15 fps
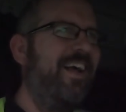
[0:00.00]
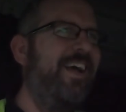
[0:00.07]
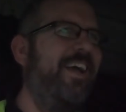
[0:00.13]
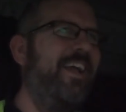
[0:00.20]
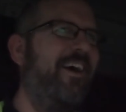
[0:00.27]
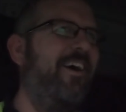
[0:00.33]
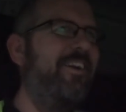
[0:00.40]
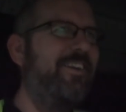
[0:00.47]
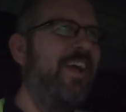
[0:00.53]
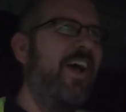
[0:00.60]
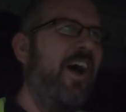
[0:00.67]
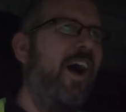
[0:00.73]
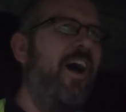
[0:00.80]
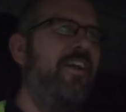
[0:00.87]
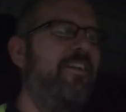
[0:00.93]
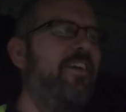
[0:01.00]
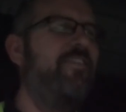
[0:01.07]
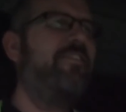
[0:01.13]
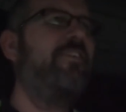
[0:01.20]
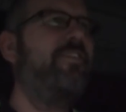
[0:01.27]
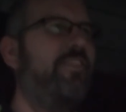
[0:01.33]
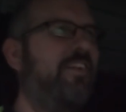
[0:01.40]
You know, I
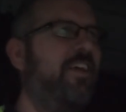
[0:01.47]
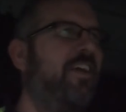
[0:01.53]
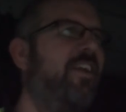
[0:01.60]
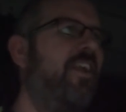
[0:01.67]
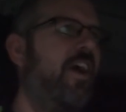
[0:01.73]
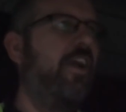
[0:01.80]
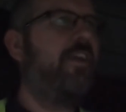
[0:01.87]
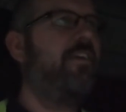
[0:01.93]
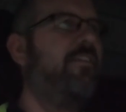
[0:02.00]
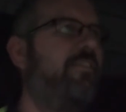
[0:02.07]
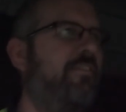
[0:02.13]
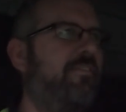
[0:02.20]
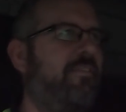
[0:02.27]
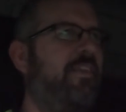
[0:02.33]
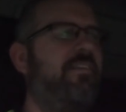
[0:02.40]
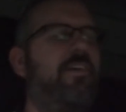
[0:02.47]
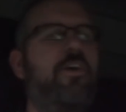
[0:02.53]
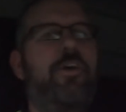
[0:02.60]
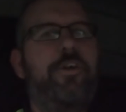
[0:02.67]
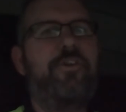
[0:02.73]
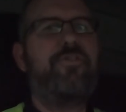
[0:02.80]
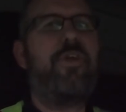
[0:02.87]
don't just like sitting
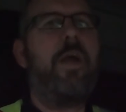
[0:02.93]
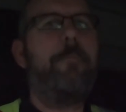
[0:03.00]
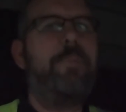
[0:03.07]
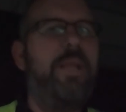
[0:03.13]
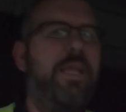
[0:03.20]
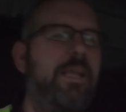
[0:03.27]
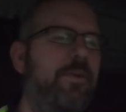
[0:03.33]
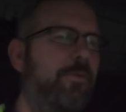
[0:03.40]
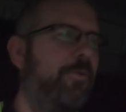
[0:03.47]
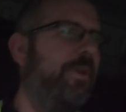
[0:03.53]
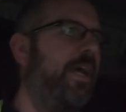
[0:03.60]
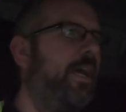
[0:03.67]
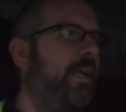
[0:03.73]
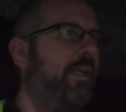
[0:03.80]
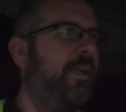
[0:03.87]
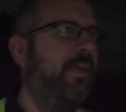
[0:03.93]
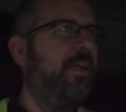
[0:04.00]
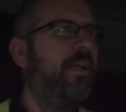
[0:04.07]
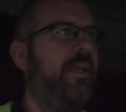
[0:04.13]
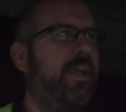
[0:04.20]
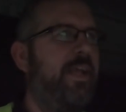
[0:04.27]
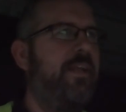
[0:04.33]
on a trampoline all day.
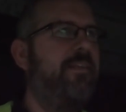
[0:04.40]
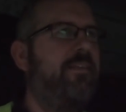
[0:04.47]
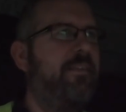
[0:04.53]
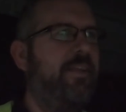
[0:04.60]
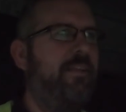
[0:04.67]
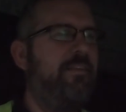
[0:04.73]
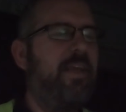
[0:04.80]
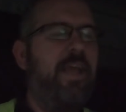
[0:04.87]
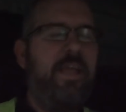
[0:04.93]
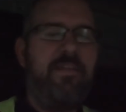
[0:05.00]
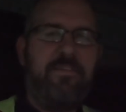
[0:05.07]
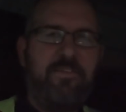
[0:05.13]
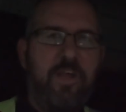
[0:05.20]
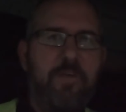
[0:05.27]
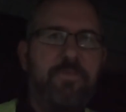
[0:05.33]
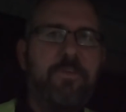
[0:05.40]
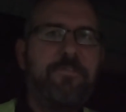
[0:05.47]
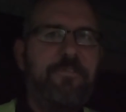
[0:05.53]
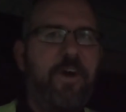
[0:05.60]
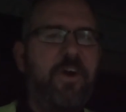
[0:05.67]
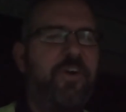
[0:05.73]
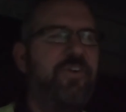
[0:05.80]
It serves a
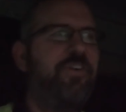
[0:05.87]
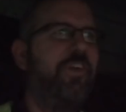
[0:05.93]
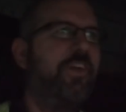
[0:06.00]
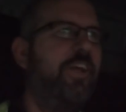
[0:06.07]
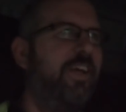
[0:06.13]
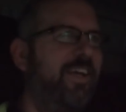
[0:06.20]
function.